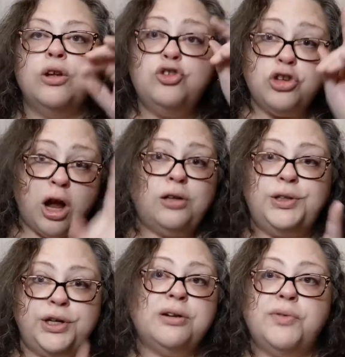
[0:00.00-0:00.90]

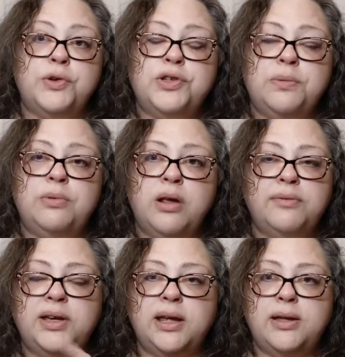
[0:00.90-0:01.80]
chocolatier version of
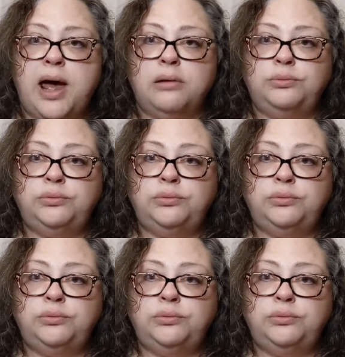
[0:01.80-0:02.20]
a Kit Kat.